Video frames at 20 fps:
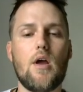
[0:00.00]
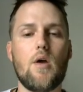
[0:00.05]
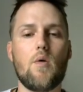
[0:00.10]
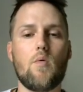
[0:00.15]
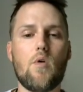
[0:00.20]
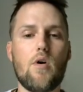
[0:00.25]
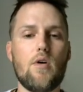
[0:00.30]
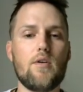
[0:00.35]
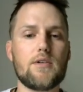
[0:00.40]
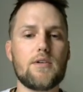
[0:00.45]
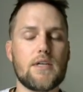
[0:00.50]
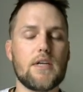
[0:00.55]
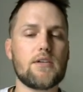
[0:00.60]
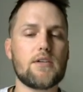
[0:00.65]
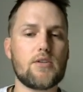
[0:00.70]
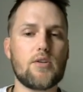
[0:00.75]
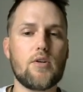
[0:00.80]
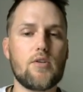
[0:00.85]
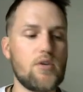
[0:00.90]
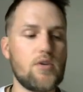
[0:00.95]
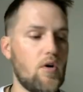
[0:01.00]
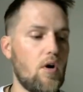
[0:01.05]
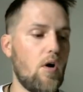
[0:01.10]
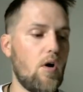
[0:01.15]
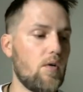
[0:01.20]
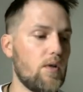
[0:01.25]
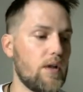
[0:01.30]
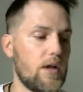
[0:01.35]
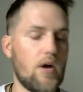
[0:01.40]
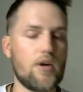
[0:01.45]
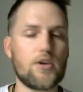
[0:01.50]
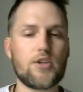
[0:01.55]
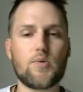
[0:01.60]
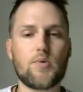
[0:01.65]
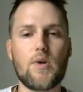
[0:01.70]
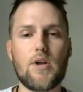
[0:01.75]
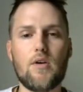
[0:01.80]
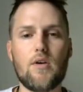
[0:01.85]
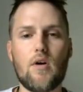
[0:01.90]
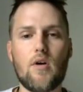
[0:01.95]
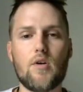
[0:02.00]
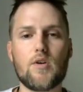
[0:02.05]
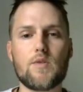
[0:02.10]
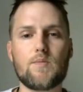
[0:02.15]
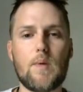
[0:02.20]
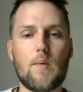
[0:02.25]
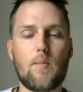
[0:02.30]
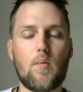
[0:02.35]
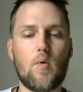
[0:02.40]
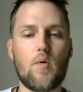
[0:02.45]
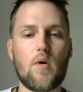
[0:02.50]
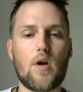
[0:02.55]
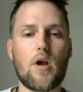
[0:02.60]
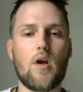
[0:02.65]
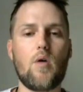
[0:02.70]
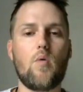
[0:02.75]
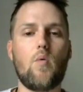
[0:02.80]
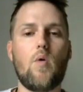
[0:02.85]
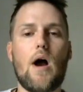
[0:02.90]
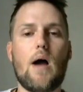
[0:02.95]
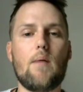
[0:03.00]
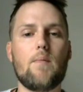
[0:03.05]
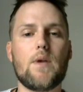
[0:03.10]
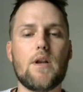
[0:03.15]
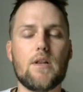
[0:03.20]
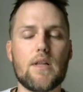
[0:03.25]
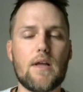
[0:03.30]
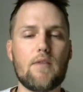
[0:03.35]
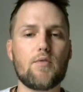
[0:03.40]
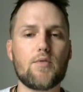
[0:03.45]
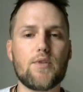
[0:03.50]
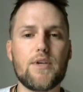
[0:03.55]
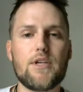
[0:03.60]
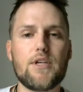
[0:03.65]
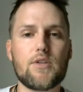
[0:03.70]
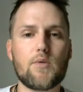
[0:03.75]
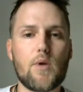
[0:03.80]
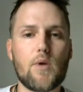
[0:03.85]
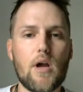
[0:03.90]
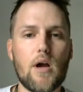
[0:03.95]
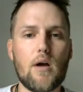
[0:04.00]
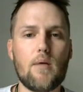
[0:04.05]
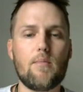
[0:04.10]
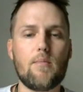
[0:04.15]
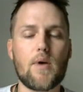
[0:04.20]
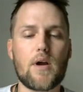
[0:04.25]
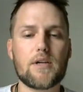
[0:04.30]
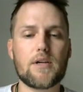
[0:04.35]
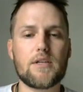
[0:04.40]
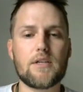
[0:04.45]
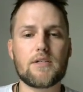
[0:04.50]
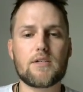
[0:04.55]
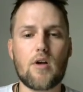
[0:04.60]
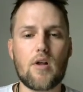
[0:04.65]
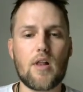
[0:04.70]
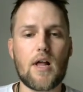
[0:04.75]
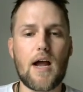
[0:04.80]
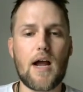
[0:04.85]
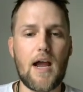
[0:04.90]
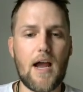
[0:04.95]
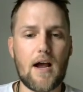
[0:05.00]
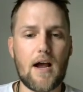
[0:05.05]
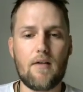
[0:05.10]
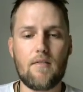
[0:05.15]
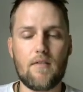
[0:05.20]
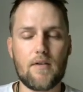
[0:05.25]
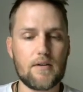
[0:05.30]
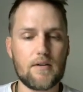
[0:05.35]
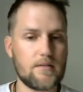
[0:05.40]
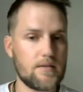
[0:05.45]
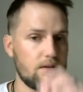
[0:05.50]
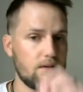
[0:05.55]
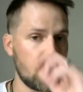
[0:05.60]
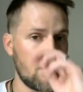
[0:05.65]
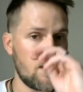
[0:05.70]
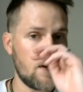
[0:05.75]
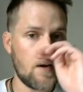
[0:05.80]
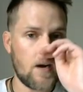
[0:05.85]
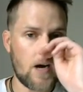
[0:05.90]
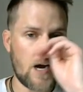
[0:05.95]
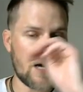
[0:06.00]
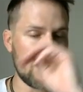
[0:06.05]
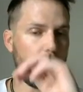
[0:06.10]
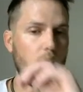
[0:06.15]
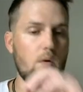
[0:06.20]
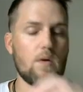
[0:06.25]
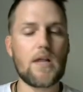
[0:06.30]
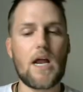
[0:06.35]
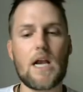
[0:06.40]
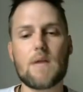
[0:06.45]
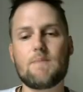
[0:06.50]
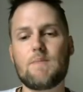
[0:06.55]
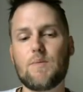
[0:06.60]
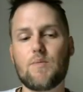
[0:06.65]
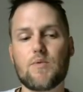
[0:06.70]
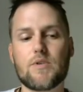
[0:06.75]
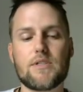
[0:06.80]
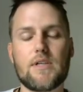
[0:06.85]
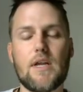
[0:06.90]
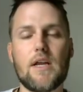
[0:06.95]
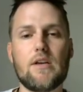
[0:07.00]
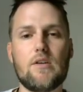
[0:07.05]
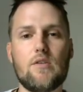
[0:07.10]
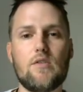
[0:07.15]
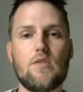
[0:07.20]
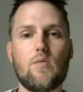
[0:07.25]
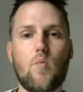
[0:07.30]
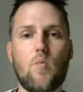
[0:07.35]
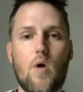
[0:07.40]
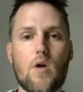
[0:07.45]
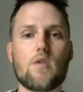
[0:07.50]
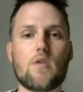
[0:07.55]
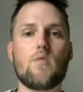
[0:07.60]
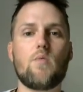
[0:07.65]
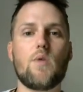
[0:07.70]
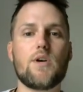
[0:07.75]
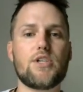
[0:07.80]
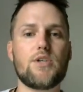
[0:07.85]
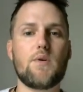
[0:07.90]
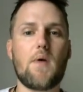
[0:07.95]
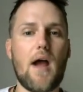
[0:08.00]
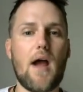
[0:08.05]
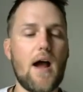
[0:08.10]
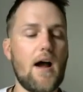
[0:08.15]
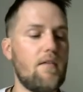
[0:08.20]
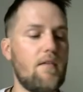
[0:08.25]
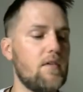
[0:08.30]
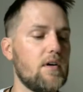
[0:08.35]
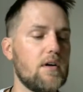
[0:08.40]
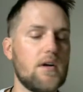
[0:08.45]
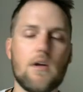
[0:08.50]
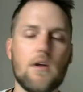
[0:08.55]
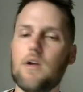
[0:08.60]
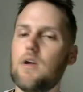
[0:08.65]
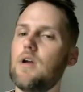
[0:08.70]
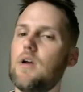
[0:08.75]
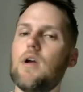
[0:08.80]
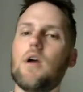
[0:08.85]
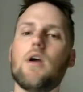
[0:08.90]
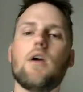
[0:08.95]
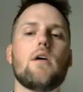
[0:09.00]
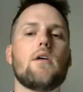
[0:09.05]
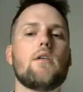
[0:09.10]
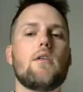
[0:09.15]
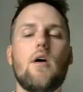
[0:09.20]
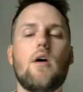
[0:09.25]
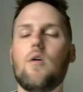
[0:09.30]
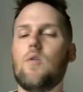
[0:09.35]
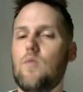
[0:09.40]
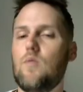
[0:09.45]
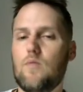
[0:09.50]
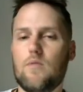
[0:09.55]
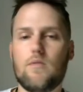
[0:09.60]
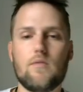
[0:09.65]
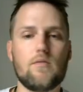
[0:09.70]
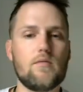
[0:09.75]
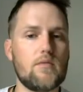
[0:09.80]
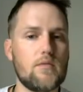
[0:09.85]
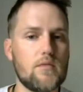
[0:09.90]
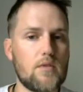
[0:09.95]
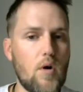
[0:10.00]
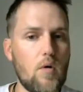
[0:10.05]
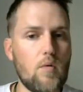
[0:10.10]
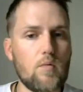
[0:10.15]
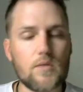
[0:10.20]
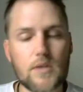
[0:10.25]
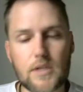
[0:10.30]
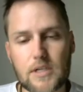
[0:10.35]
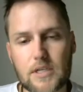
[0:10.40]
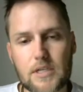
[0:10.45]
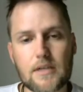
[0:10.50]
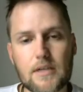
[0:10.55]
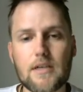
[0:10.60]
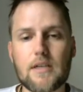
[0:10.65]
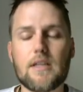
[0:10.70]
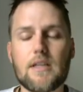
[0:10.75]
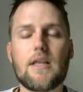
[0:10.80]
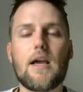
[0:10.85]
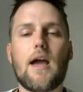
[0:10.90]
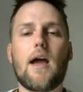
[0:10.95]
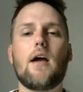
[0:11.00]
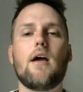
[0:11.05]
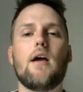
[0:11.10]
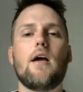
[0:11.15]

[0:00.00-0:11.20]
Well, since they're your only orange 3 heroes, people will go, well, I'm going to level these 3 up because it's all I have. I know a lot of people say work with what you have. No, don't listen to that.